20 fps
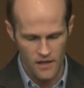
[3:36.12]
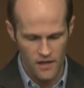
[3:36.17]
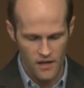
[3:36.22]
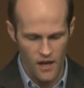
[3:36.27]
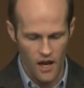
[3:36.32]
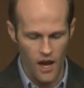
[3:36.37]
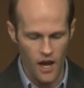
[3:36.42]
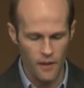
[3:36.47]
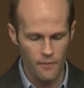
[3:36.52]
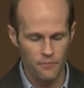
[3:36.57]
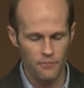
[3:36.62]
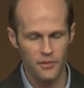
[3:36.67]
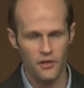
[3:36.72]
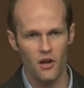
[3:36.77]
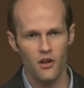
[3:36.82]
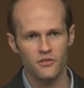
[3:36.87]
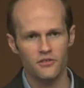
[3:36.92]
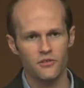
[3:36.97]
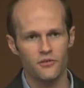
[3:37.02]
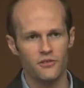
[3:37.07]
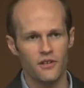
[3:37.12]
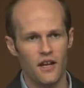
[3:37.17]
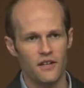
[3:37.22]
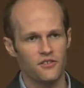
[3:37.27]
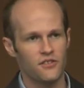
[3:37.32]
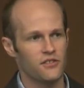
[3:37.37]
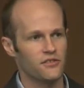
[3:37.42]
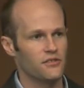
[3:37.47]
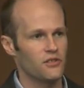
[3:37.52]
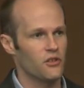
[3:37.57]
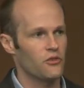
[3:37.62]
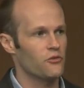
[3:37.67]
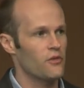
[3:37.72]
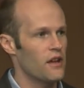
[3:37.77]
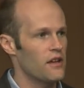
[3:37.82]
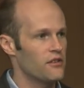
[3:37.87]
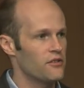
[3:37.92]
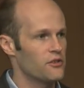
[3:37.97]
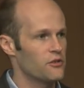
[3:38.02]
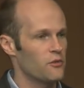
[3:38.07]
Um, but also not just the
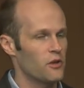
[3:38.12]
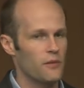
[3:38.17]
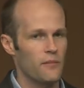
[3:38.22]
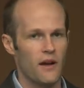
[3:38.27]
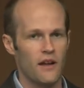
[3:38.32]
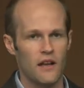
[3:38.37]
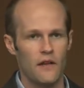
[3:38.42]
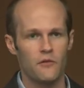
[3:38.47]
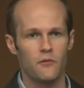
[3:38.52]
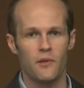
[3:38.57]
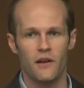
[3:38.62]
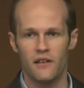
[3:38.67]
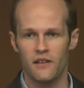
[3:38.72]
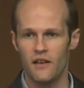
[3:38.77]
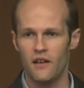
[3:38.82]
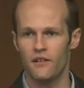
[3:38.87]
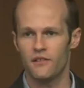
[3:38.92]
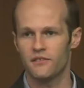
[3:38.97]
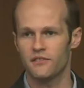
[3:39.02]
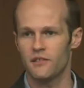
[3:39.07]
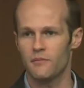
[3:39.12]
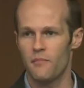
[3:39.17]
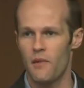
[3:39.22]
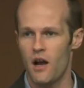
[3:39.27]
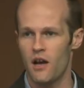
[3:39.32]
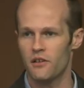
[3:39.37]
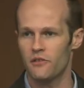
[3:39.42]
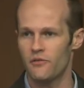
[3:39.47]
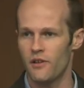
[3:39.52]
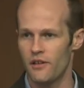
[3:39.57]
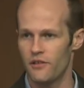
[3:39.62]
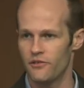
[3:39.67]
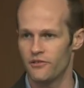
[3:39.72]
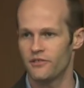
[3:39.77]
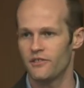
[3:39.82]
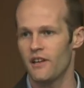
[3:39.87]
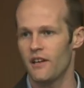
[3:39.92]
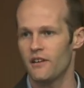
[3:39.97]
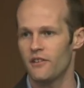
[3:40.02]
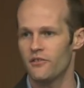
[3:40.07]
creators, what about everybody else? The moderators,
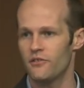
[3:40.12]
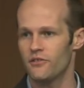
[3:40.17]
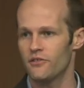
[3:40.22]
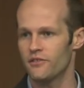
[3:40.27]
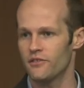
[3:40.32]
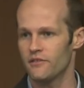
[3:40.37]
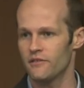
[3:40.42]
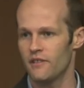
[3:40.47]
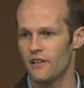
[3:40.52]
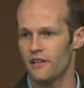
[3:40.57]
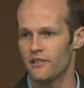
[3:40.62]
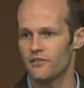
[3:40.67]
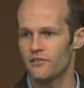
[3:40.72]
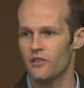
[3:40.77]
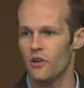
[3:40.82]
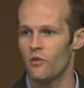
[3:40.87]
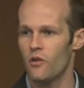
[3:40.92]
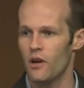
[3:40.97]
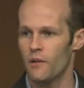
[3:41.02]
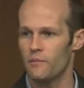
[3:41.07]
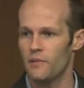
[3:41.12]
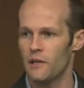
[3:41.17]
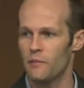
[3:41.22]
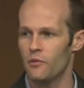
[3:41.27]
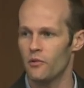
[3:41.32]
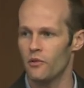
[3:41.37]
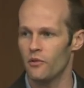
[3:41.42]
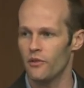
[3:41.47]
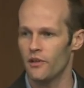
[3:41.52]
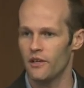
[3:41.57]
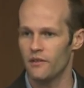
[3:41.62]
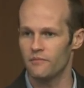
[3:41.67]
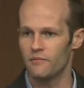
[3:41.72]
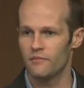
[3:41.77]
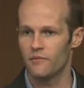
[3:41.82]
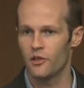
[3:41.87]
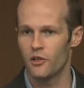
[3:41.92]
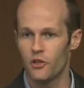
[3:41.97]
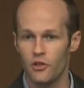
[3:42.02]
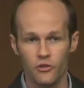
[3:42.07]
the editors, and, and so on, people that
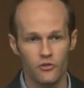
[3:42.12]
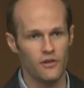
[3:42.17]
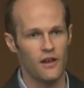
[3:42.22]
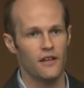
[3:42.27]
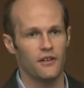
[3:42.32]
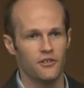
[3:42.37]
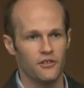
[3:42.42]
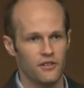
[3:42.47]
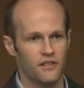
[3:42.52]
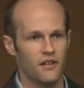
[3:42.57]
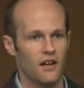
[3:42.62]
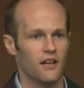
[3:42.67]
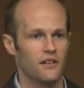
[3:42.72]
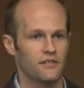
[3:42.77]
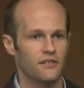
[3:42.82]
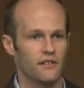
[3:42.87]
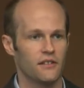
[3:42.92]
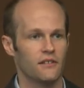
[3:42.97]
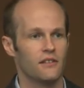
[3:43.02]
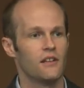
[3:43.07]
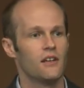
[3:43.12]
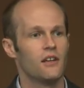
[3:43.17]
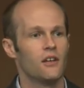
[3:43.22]
curate good content.